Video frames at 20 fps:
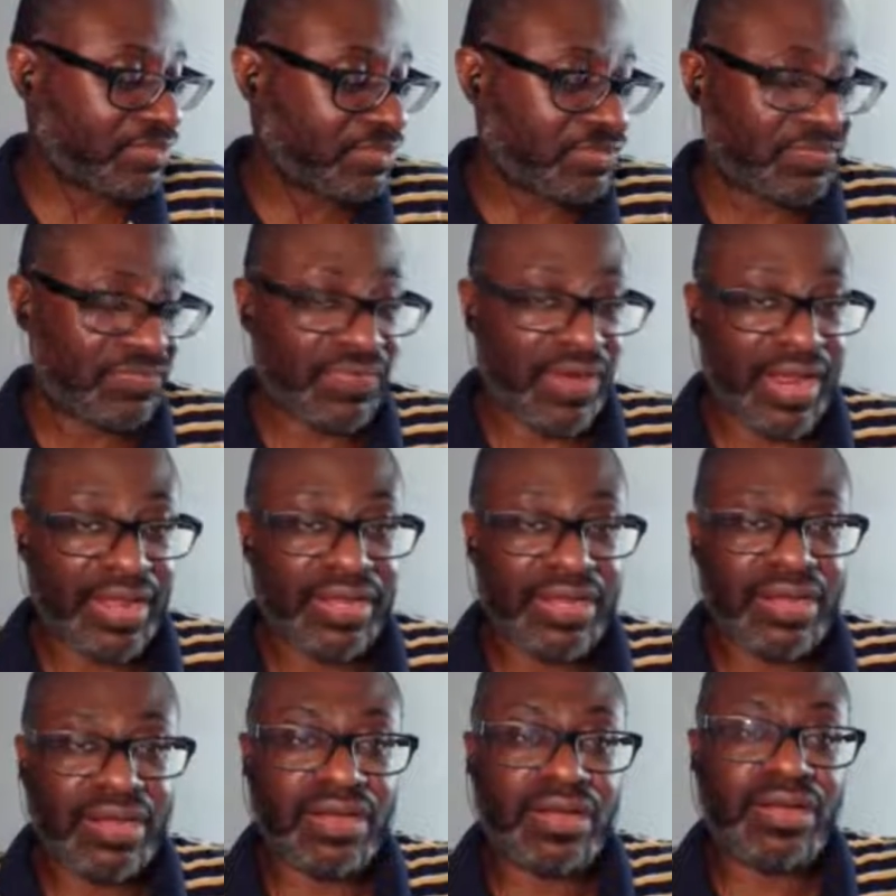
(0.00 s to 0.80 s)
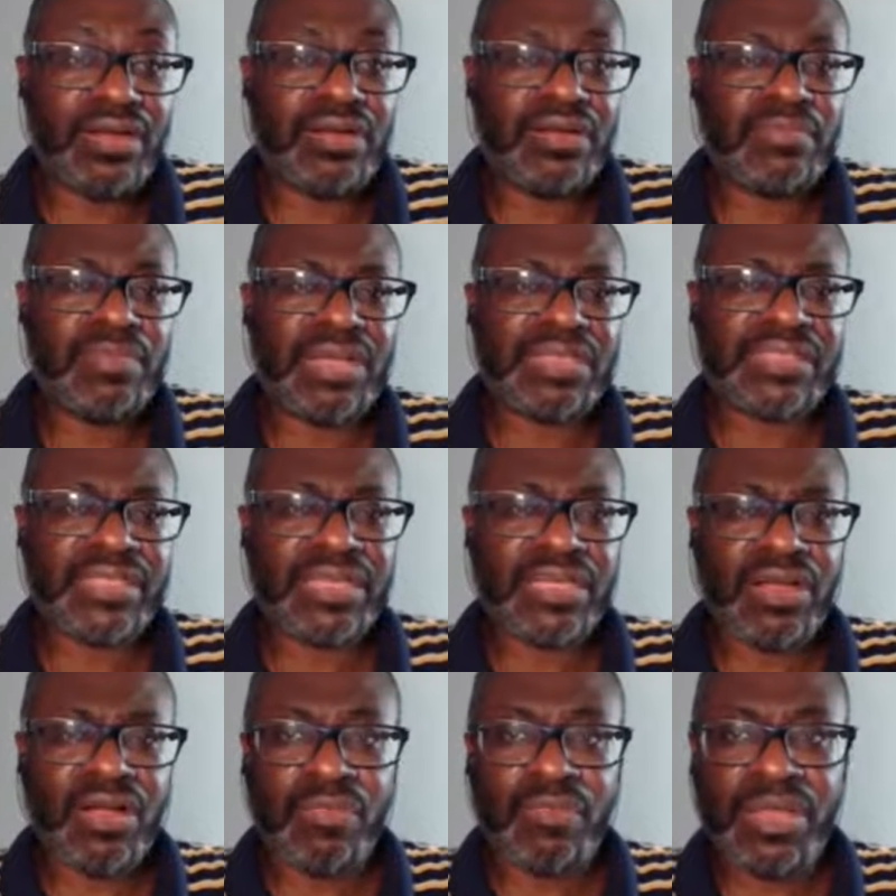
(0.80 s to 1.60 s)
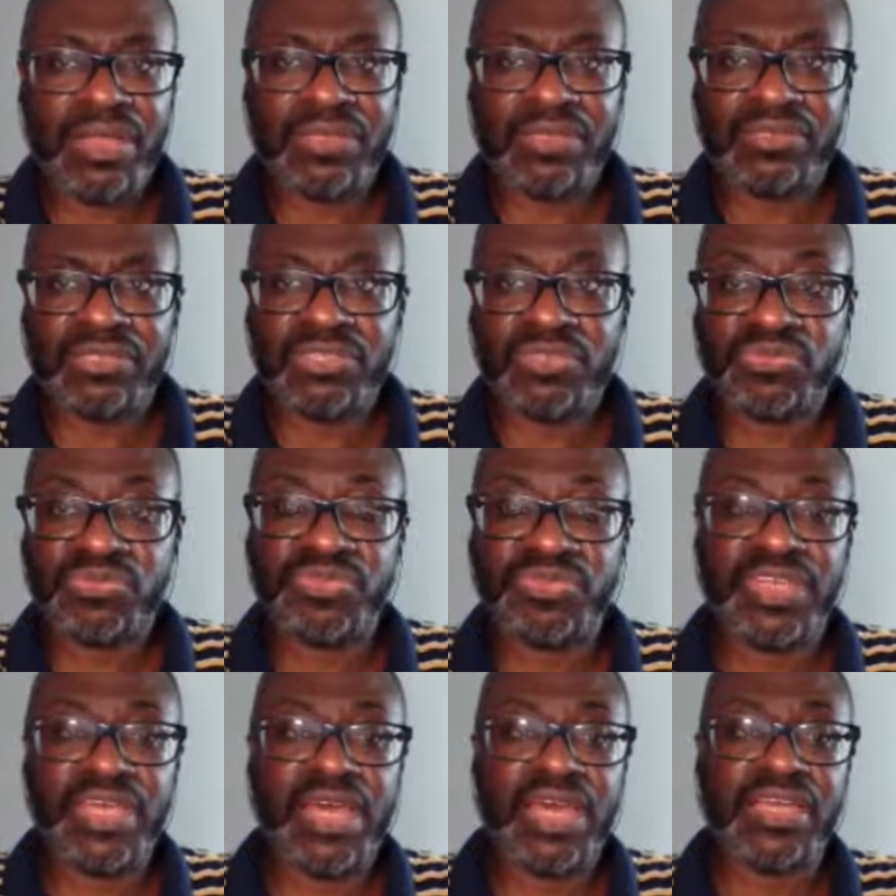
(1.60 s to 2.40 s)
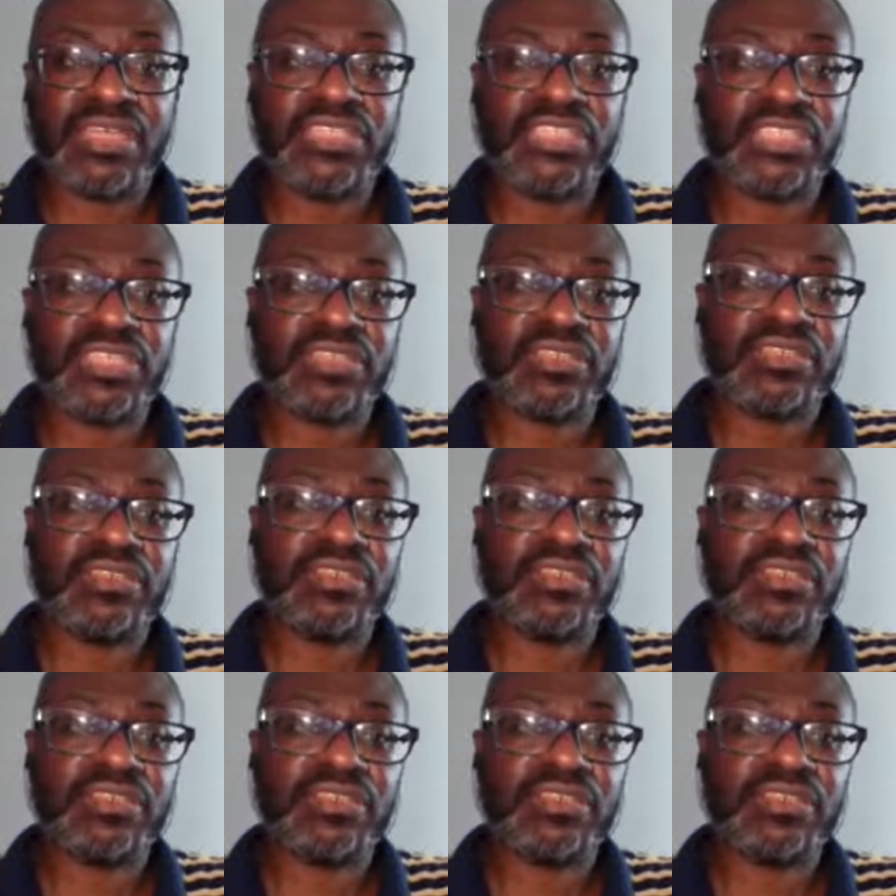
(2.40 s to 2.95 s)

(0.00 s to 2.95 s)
Right. I think Carmelo's a free agent.